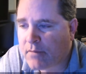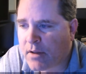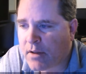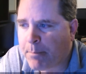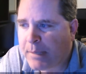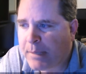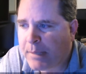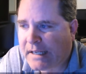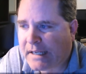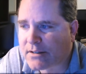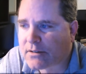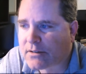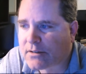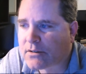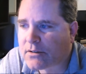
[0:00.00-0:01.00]
the
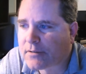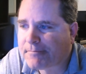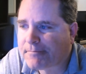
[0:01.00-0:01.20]
beasts.